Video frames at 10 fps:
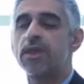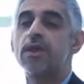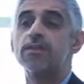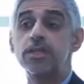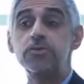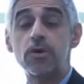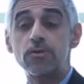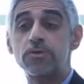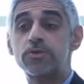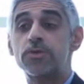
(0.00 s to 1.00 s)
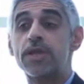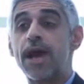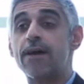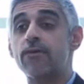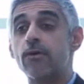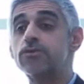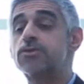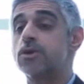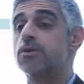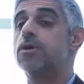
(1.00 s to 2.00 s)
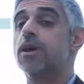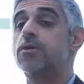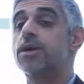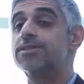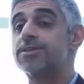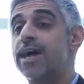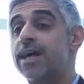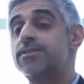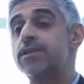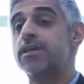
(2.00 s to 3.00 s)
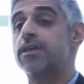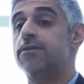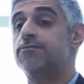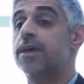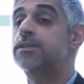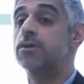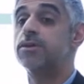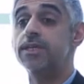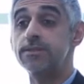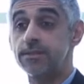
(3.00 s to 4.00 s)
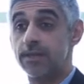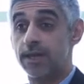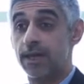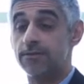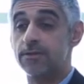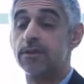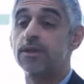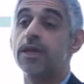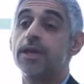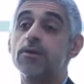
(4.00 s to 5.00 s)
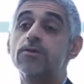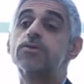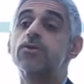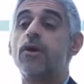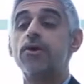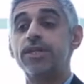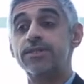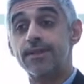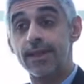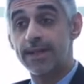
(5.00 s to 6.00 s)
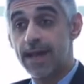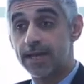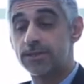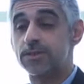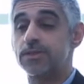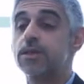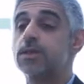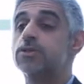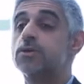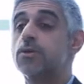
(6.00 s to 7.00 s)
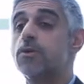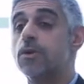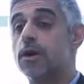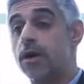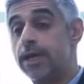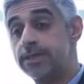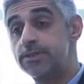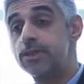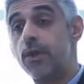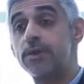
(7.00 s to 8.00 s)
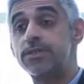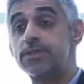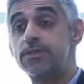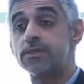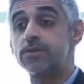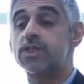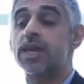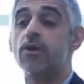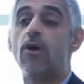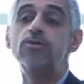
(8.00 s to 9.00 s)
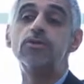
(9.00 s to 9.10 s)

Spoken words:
These hormones could have also a counteracting effect on insulin level and also on insulin action. So insulin resistance can also